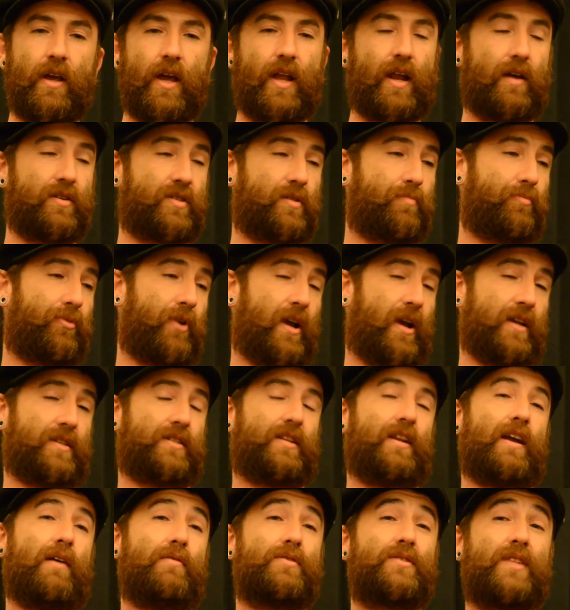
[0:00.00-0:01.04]
And I was
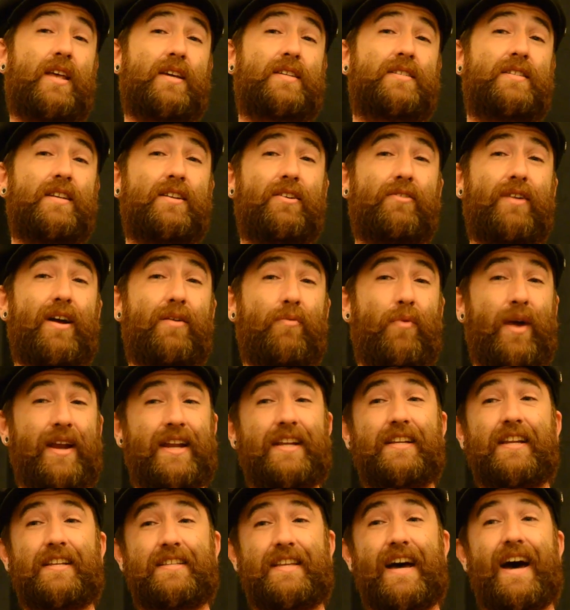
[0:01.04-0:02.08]
depressed, and I was like sitting around
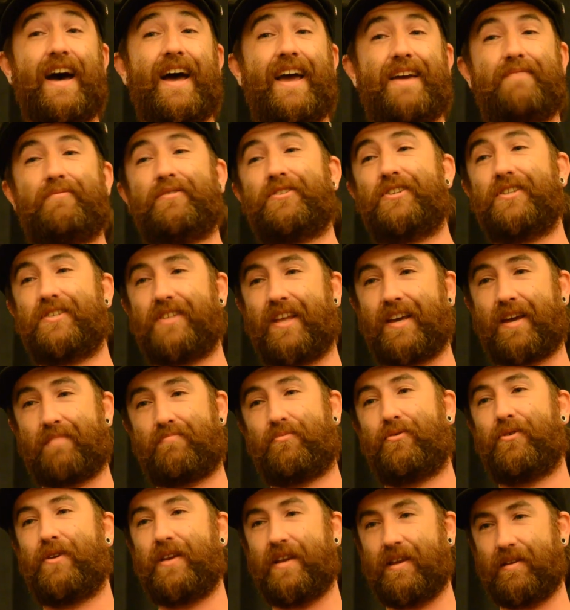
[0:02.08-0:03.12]
waiting to die, which is like a
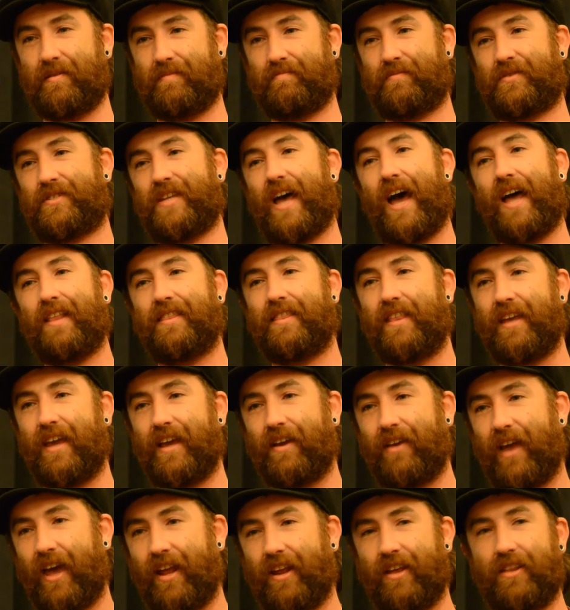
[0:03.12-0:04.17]
pretty sad
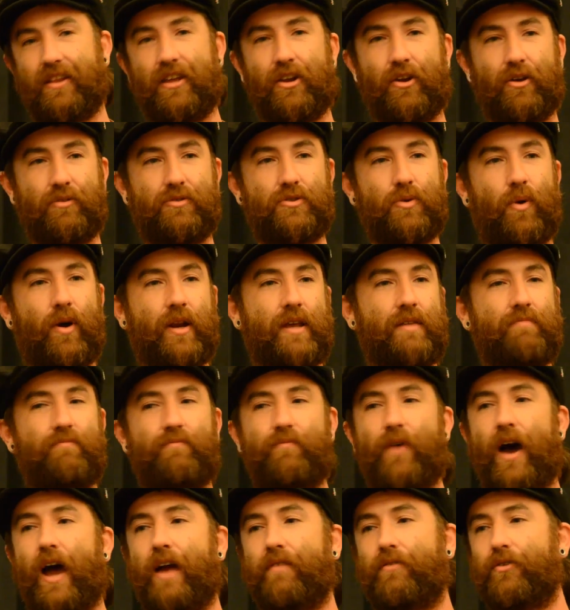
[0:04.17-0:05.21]
thing at a, you know,
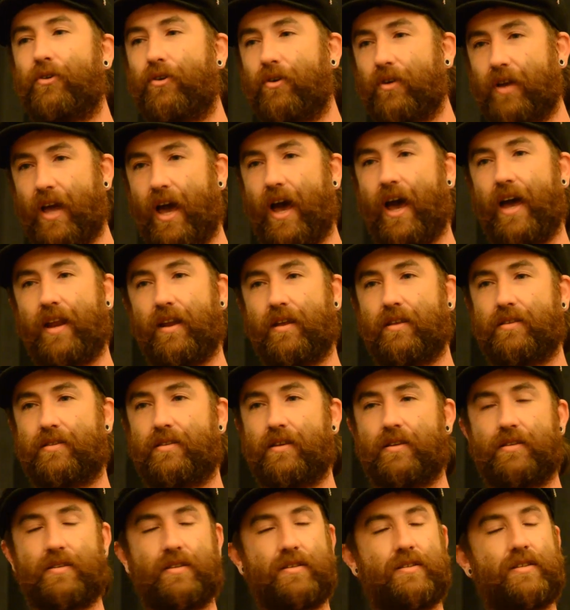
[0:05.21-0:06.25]
25-year-old guy
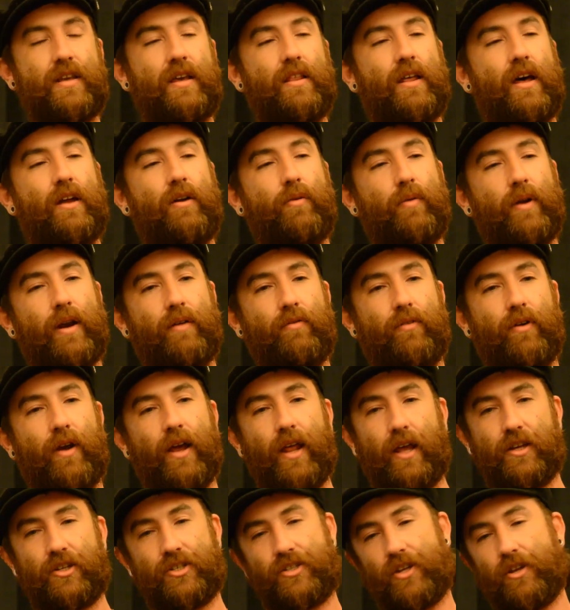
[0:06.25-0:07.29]
to say that or whatever.
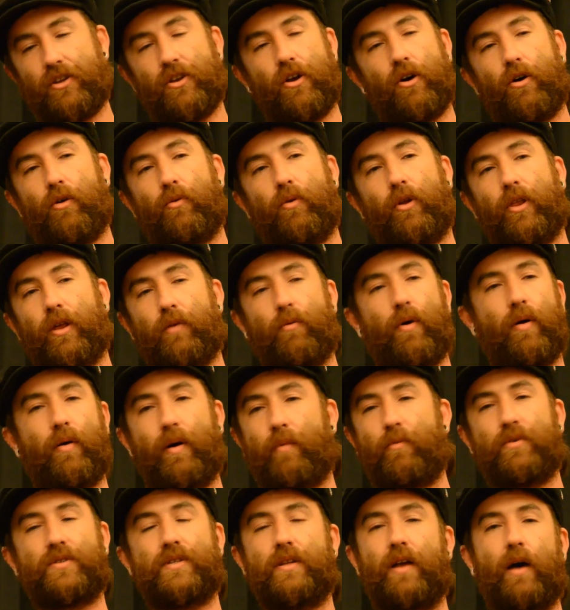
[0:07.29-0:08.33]
Right? I just didn't know really what
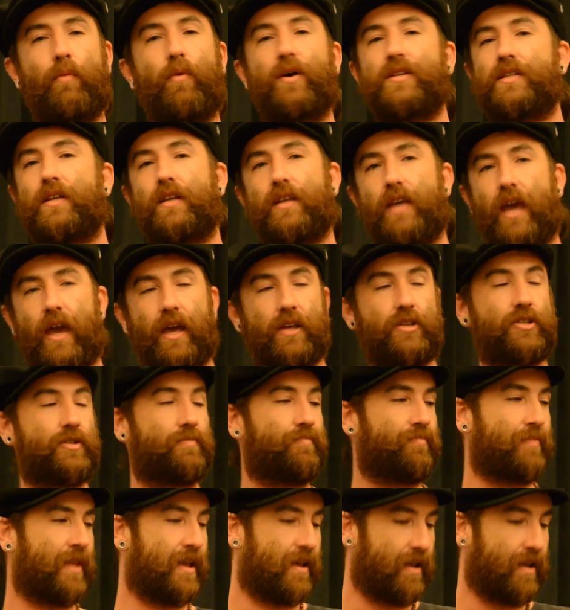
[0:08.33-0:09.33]
I wasn't engaged.